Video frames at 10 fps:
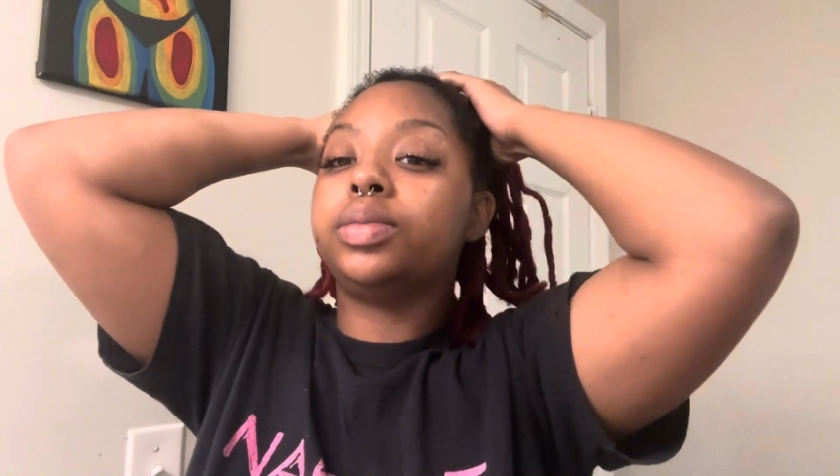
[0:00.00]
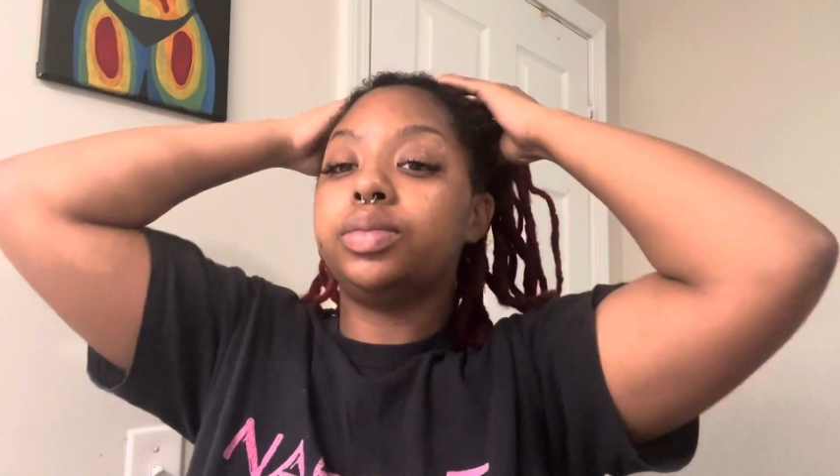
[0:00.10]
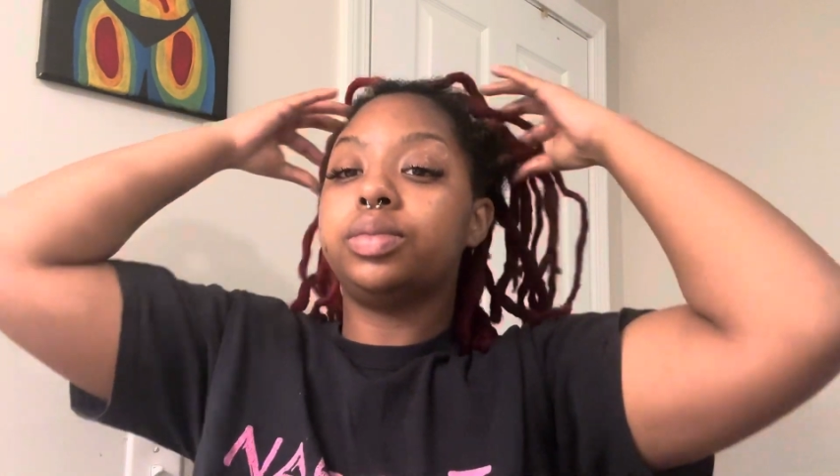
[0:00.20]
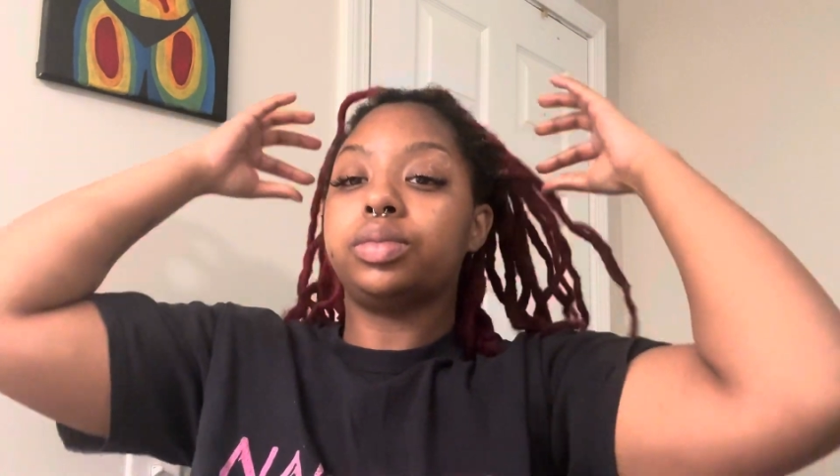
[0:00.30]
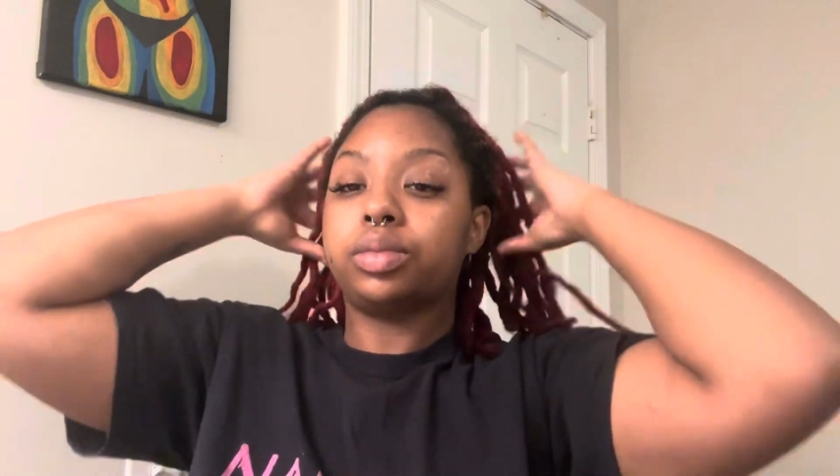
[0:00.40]

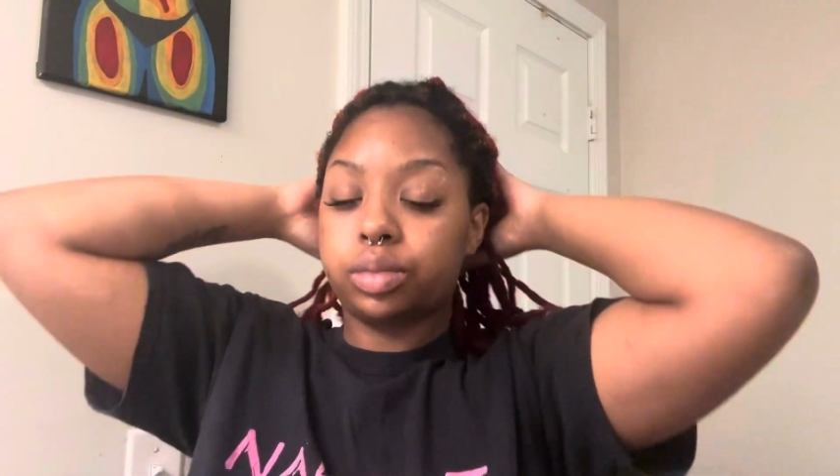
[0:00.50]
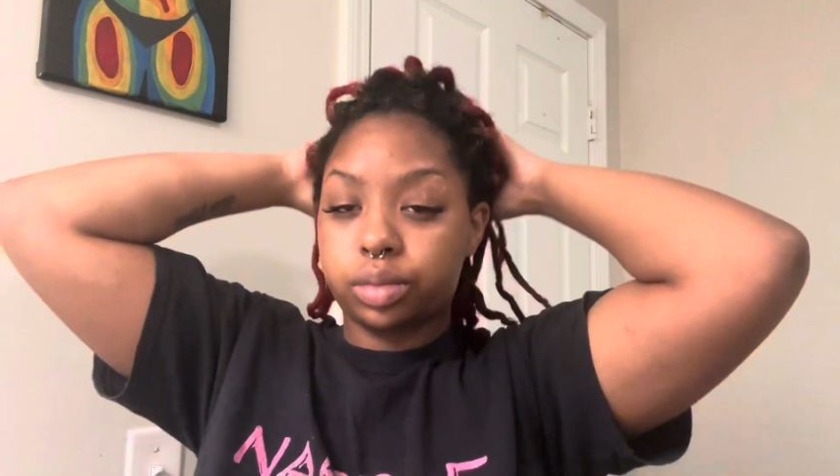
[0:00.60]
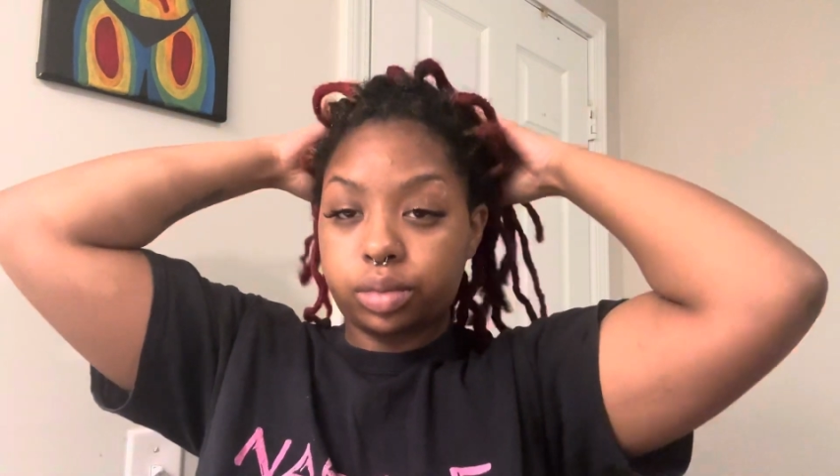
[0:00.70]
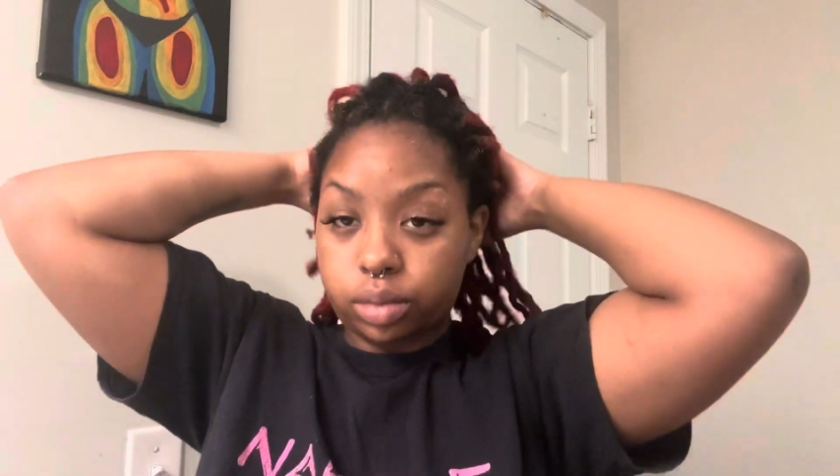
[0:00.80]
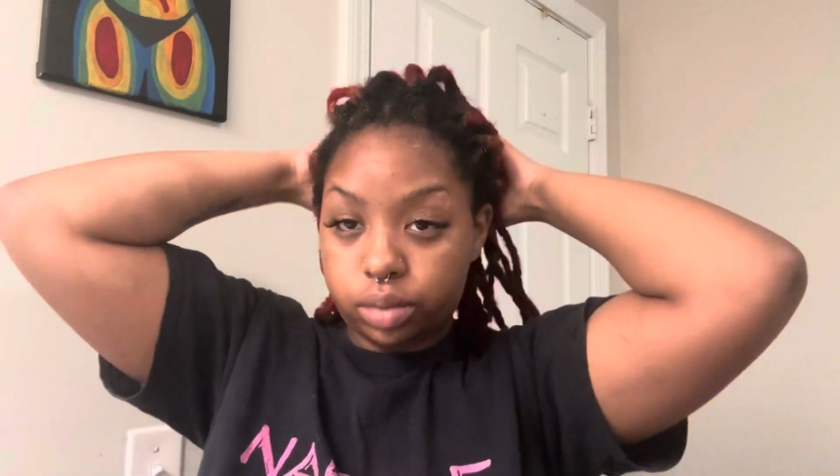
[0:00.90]
scalp.
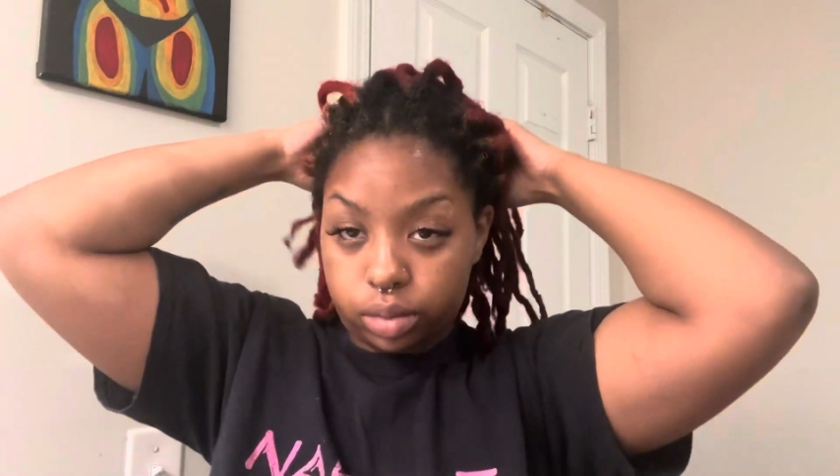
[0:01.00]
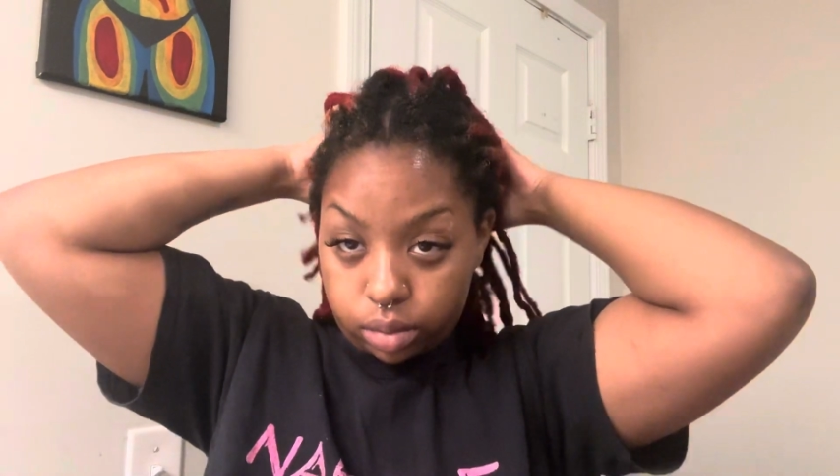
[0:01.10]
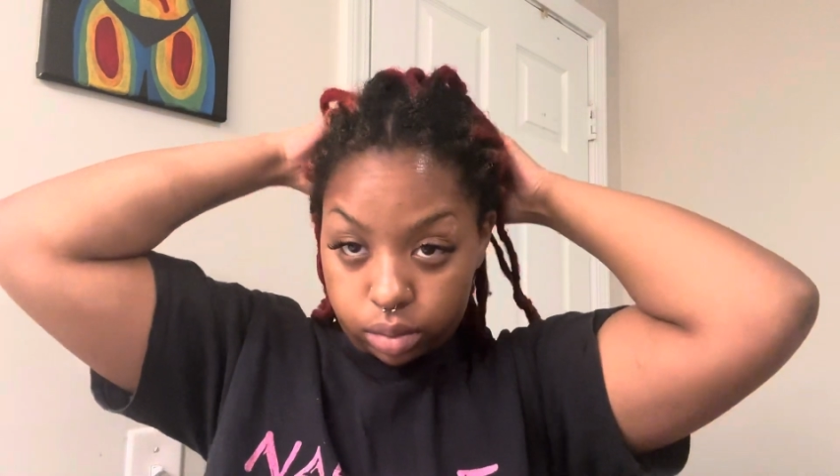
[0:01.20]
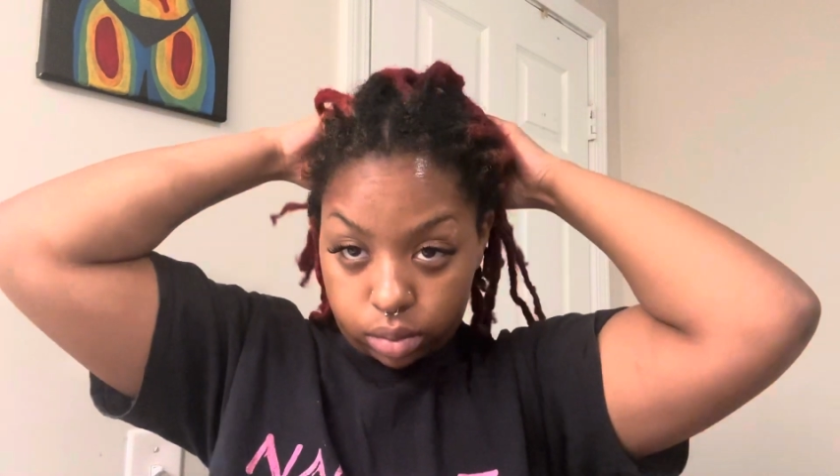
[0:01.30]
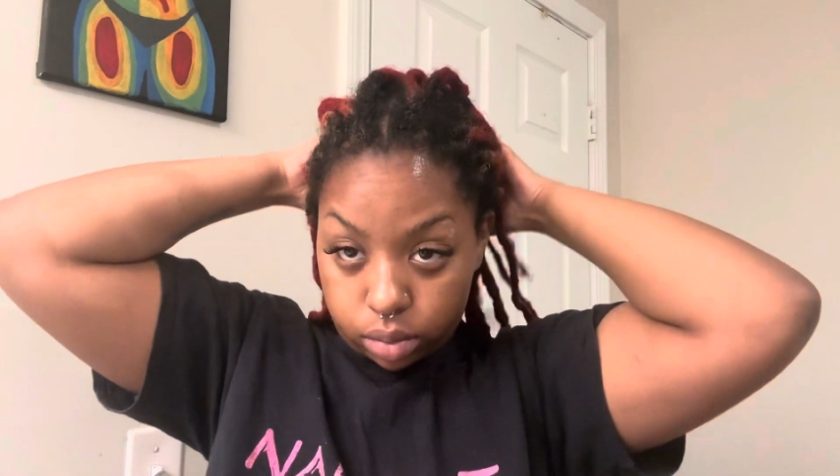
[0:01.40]
Then I'm gonna
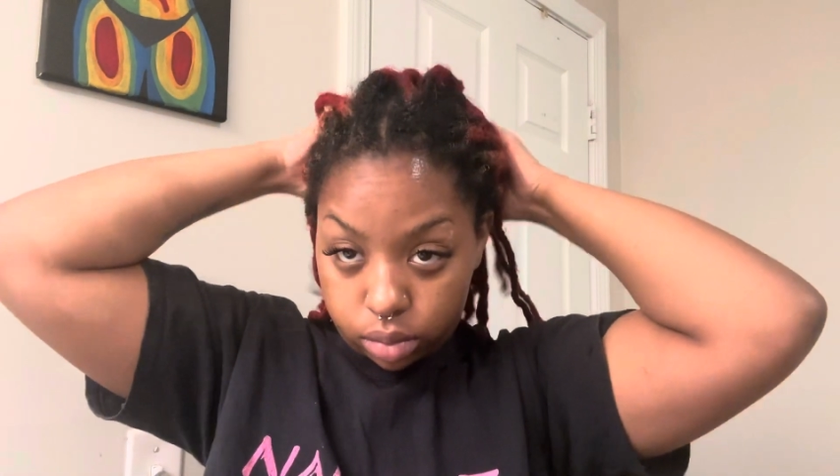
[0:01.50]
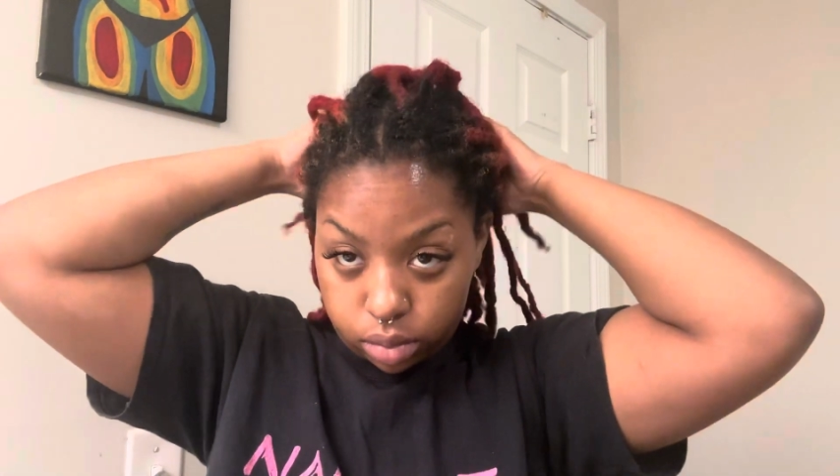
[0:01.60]
follow